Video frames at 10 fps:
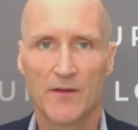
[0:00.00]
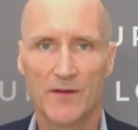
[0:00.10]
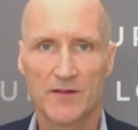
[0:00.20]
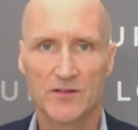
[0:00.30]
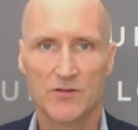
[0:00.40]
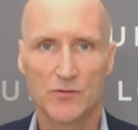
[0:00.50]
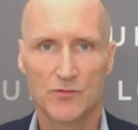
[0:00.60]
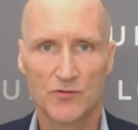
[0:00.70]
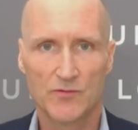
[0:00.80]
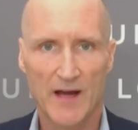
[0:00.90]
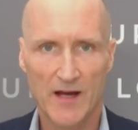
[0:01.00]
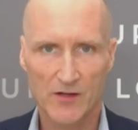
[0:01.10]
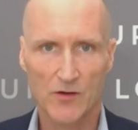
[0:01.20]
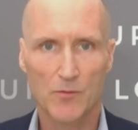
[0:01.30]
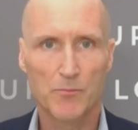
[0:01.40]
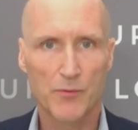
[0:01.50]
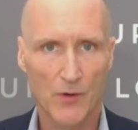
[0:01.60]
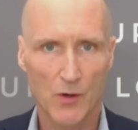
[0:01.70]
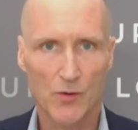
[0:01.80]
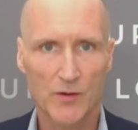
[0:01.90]
that you do not go
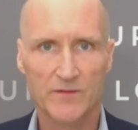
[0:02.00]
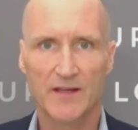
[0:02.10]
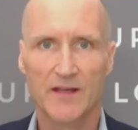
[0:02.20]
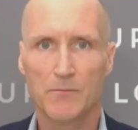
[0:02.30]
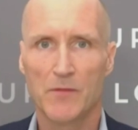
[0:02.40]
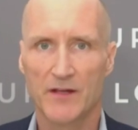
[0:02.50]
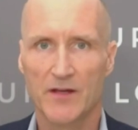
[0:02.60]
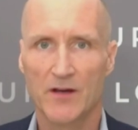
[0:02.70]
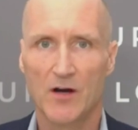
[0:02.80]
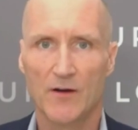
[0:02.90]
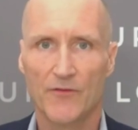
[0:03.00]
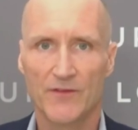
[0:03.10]
broke taking money off